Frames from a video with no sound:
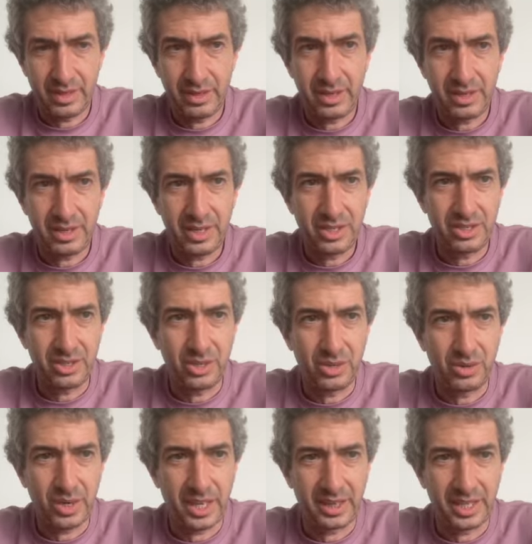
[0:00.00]
there is
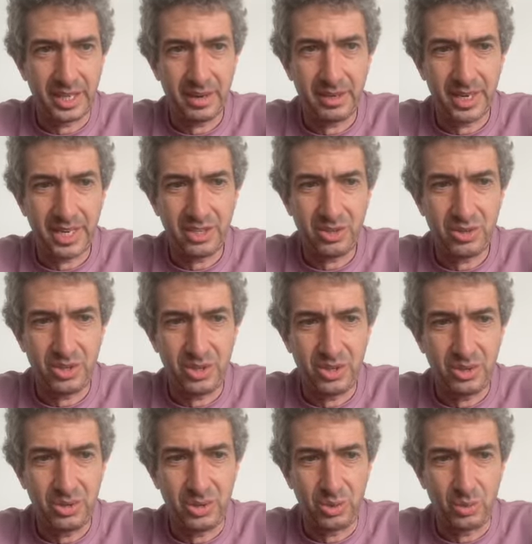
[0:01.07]
no, I don't
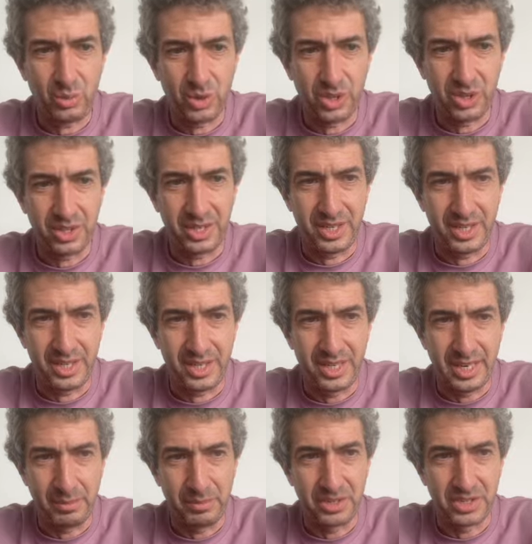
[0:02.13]
use the word
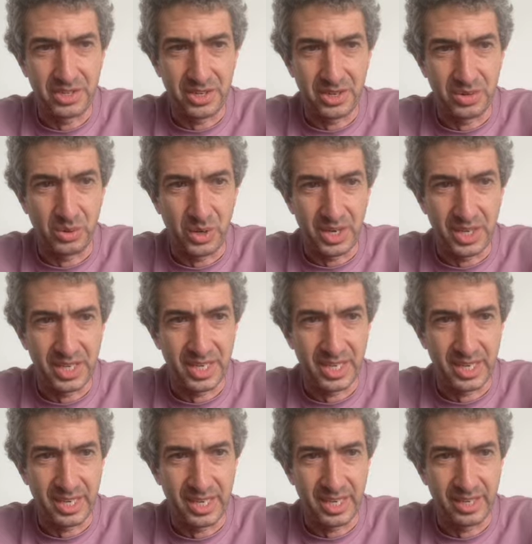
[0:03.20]

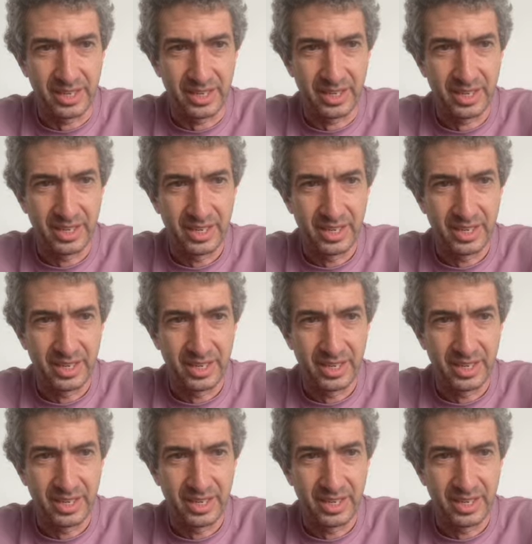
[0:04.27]
demonstration here,